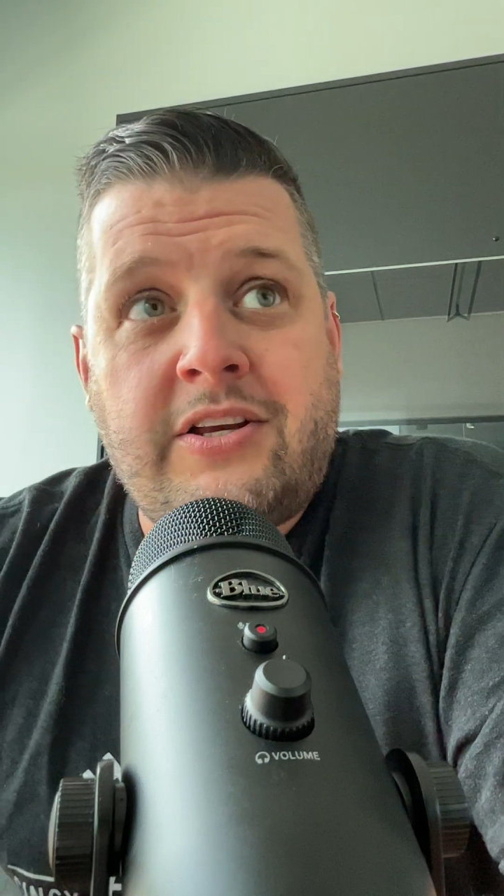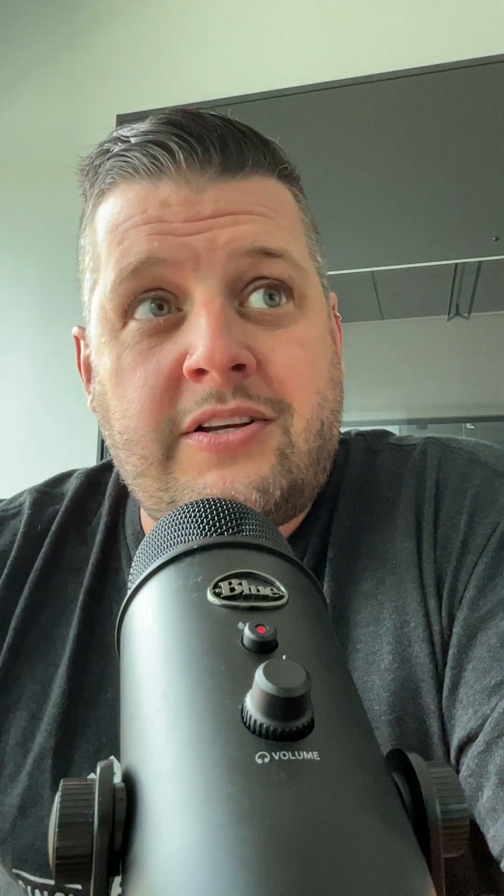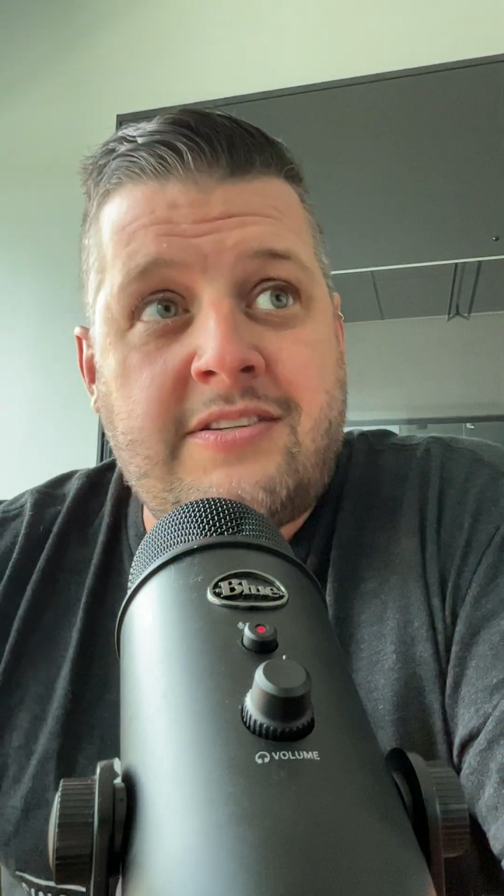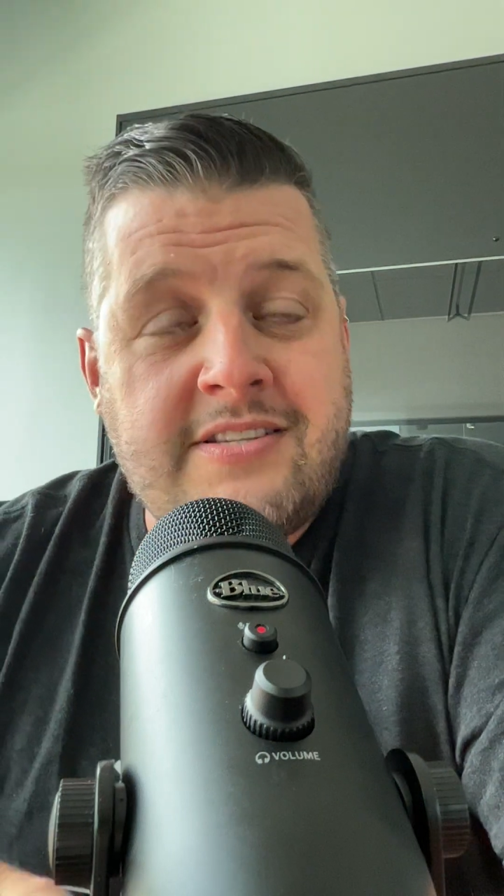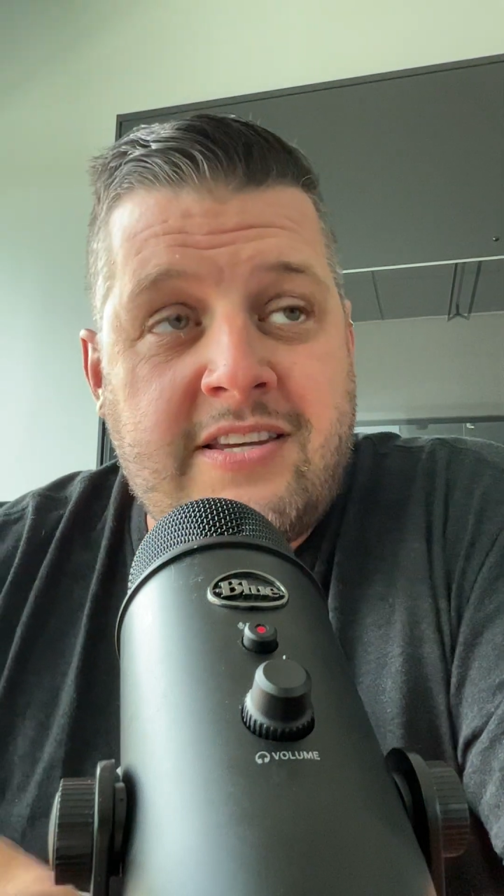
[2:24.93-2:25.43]

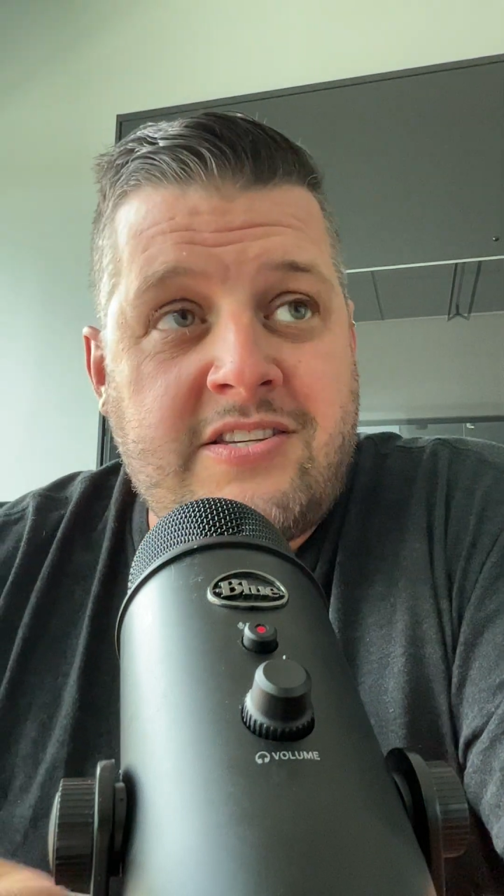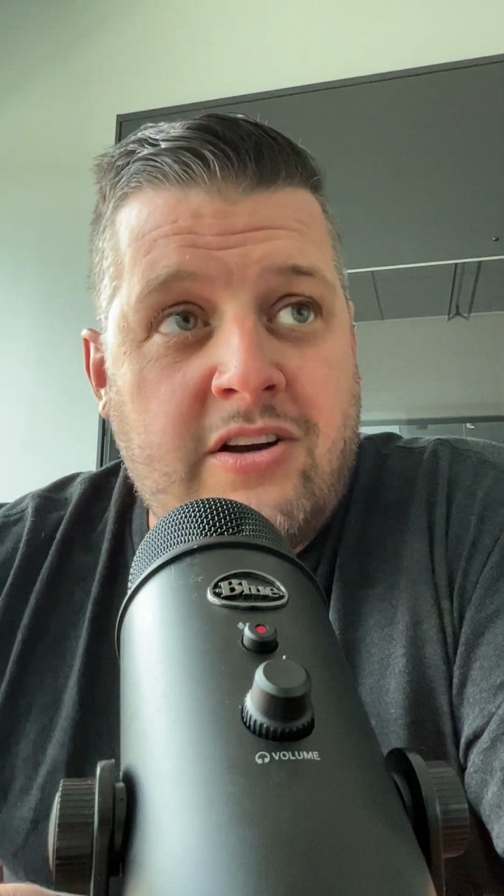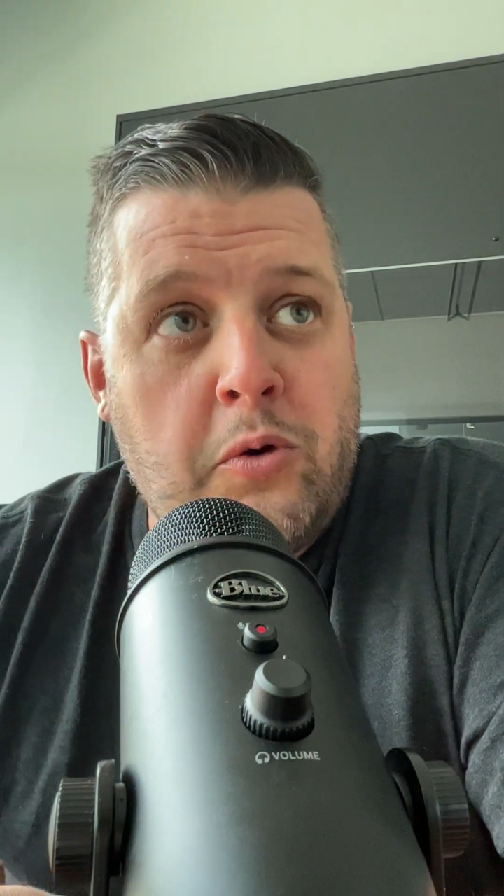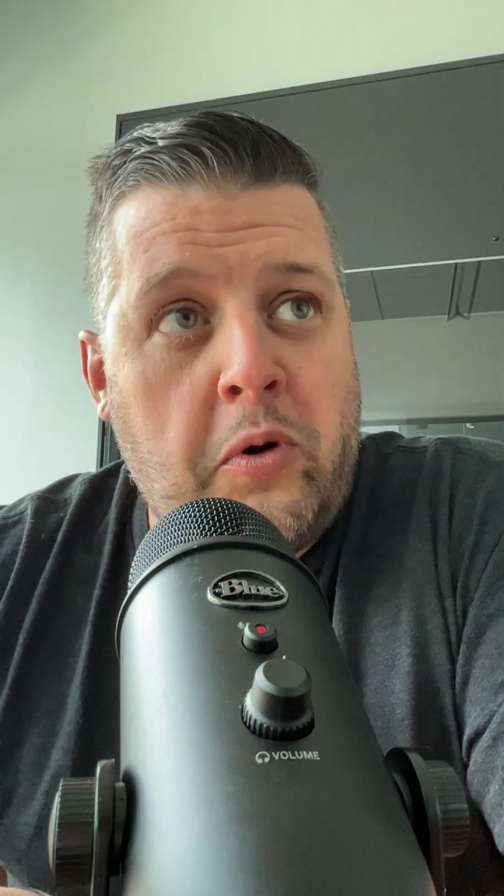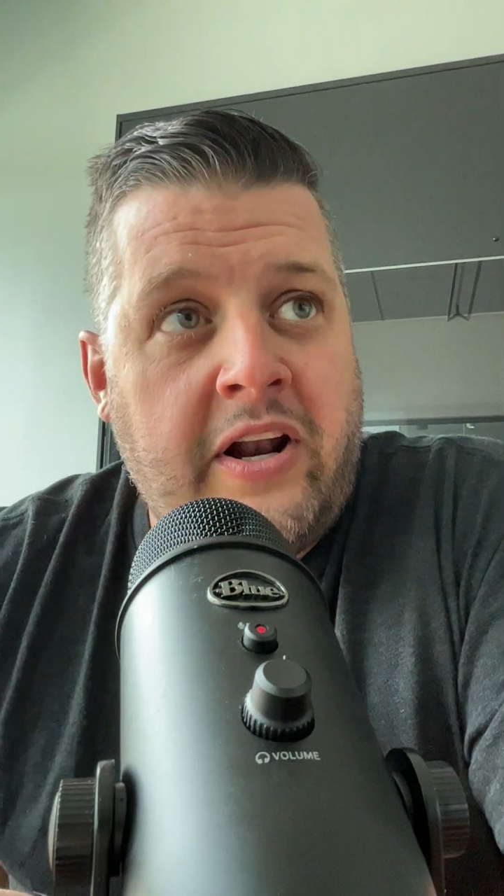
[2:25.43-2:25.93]
Since I
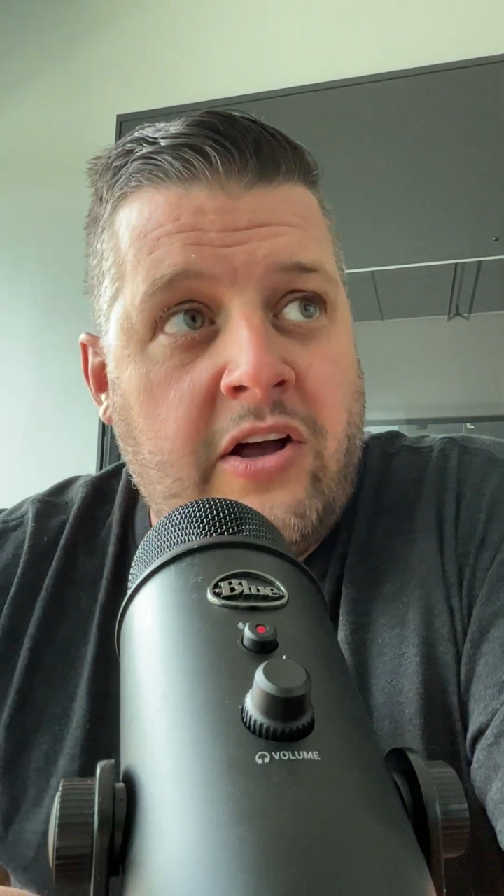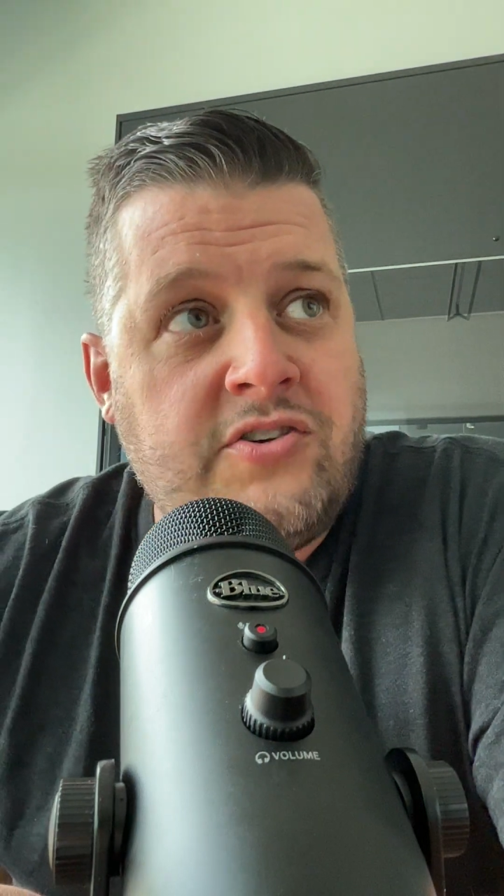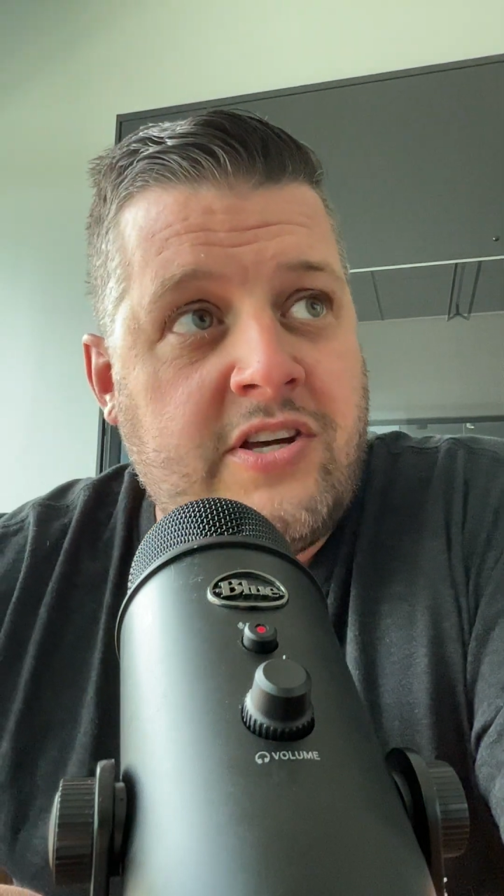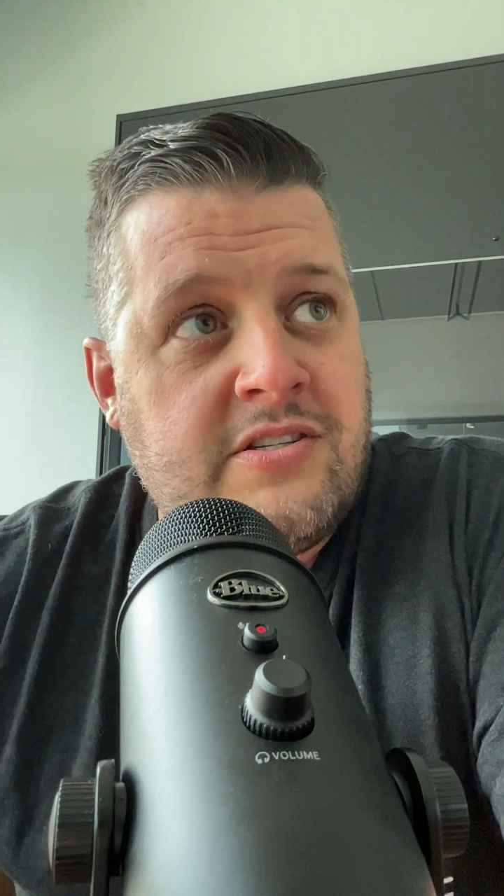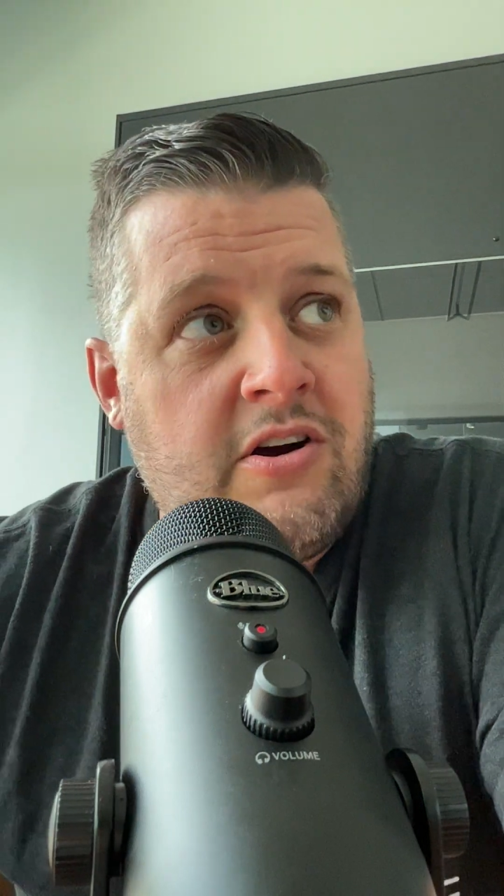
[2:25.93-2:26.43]
started working at
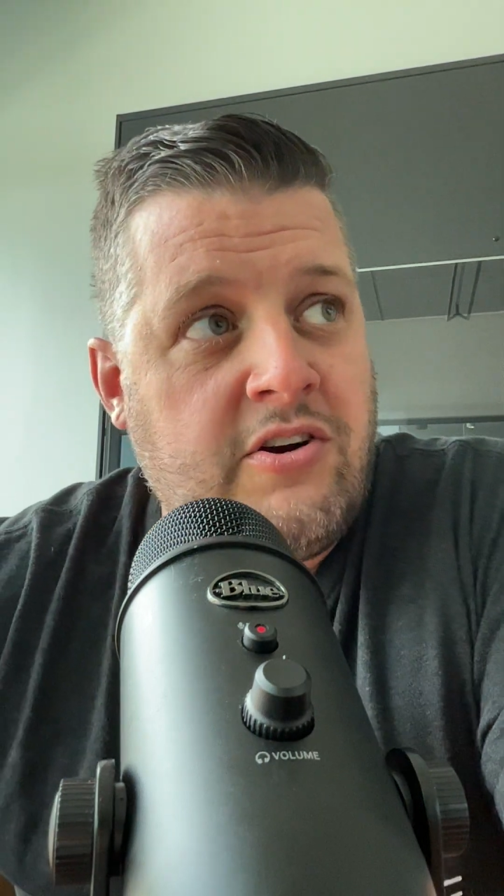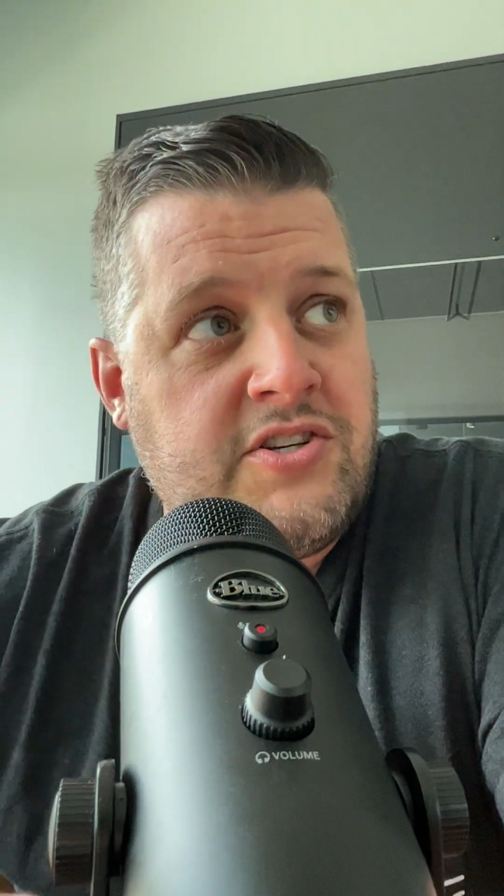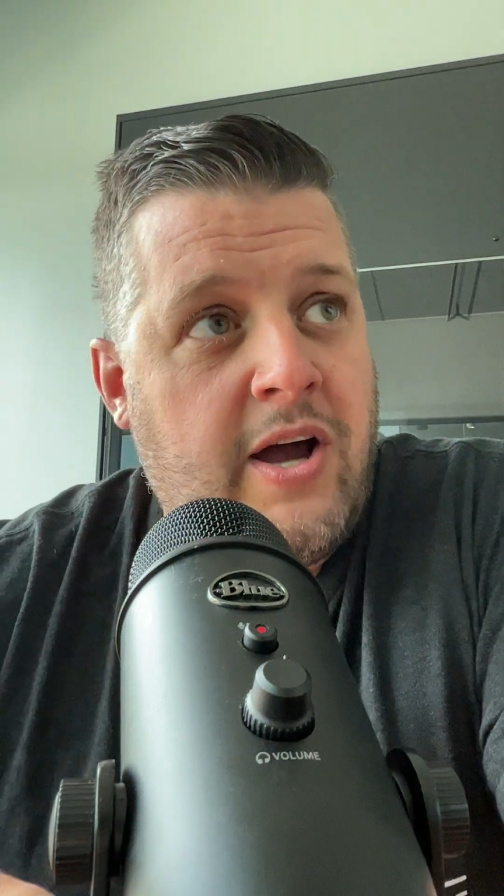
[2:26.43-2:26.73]
LJ's Card